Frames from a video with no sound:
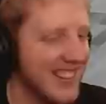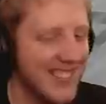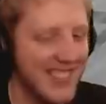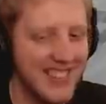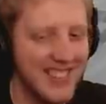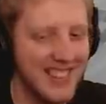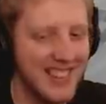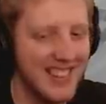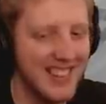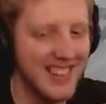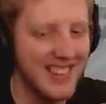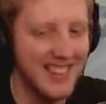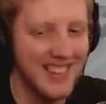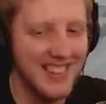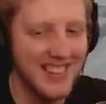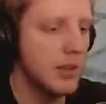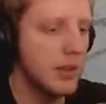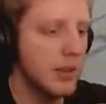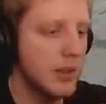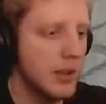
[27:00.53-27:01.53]
Thank you for the ten.
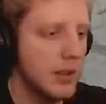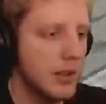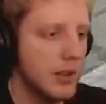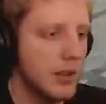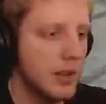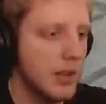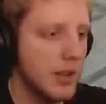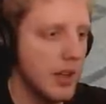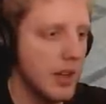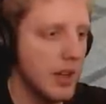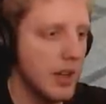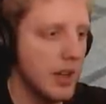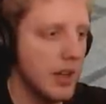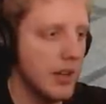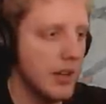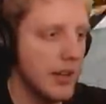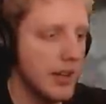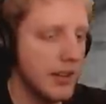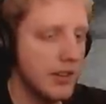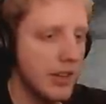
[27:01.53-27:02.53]

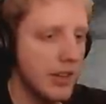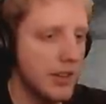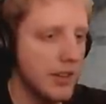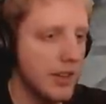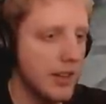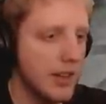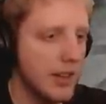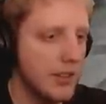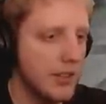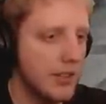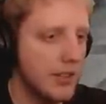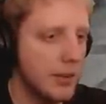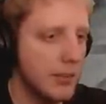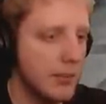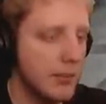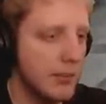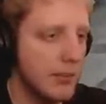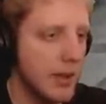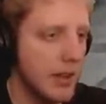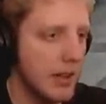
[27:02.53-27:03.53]
Uh, next thing on the list to
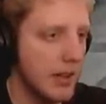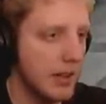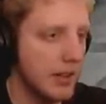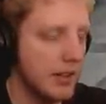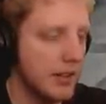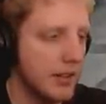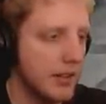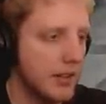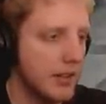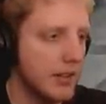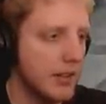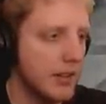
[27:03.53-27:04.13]
make,